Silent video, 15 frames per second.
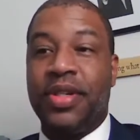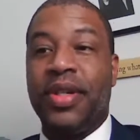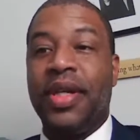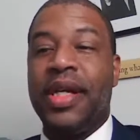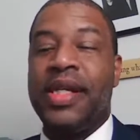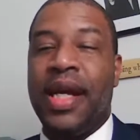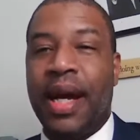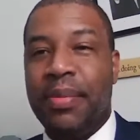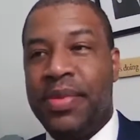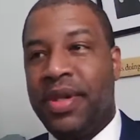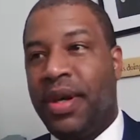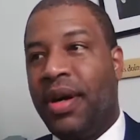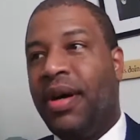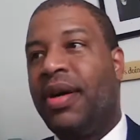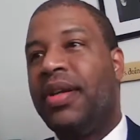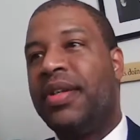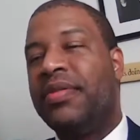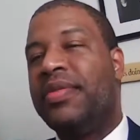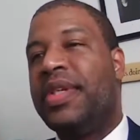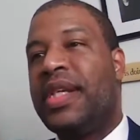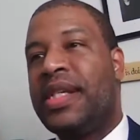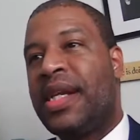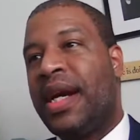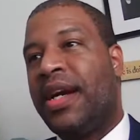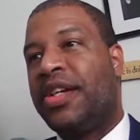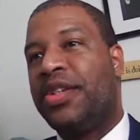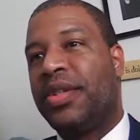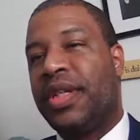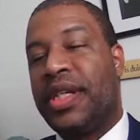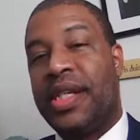So yes, Hamza, all of these are
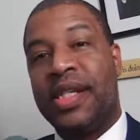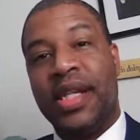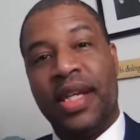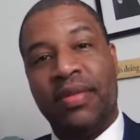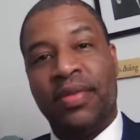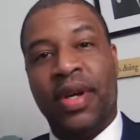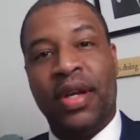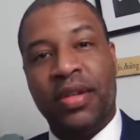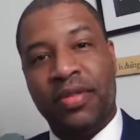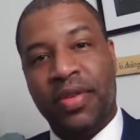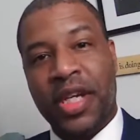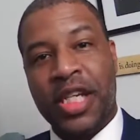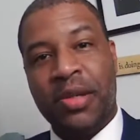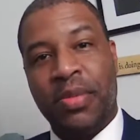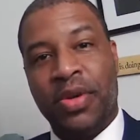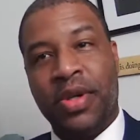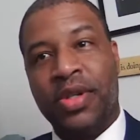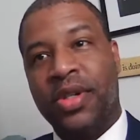actually saved on Facebook.